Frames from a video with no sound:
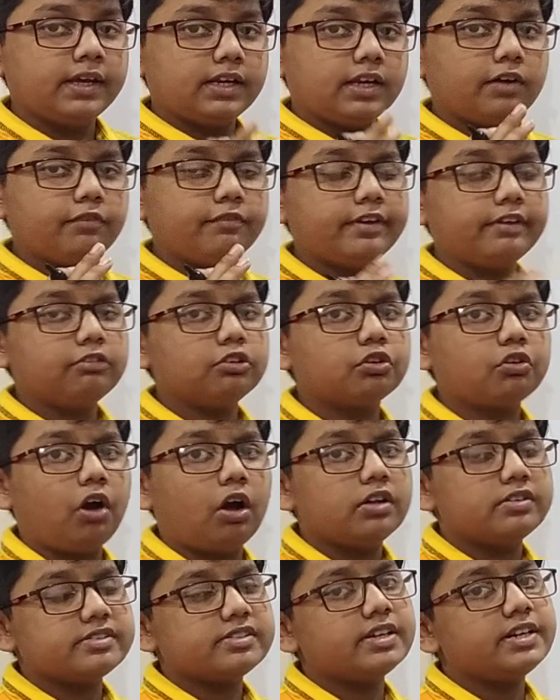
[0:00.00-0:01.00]
Now we have to
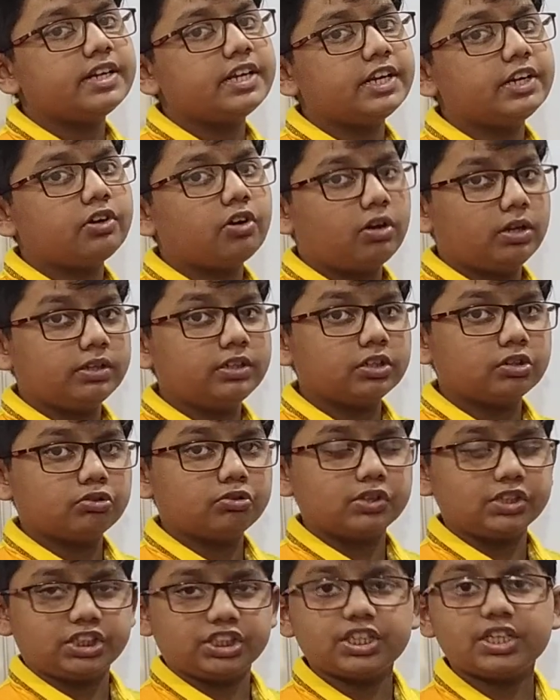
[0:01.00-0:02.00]
concentrate on the
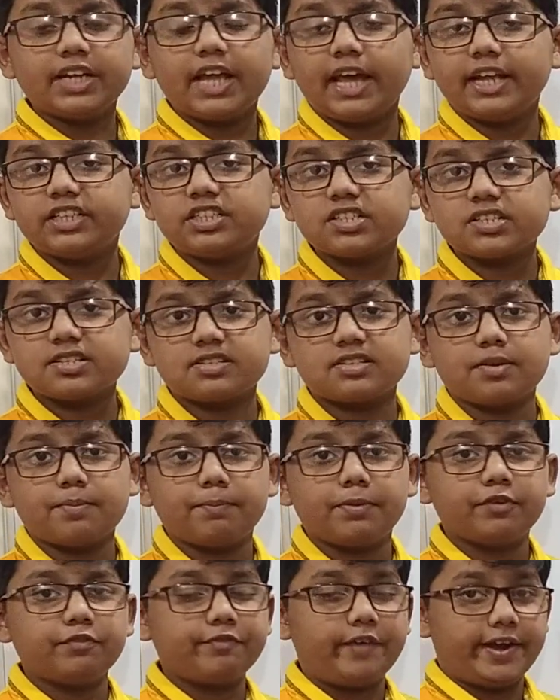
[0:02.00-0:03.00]
question and just
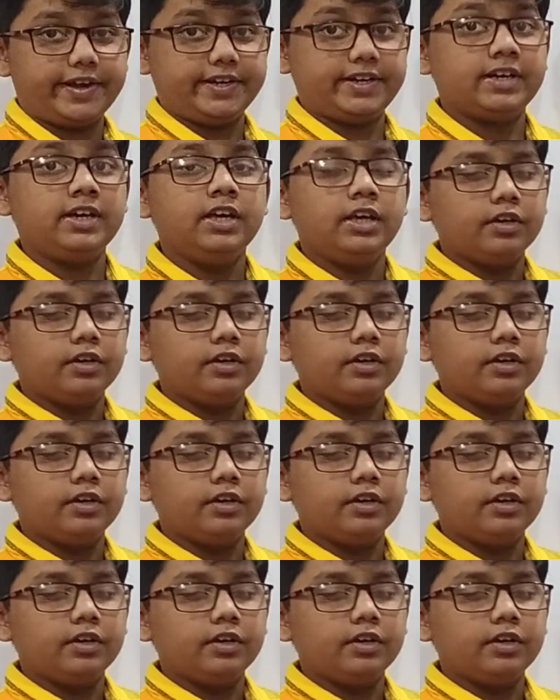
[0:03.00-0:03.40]
simplify it.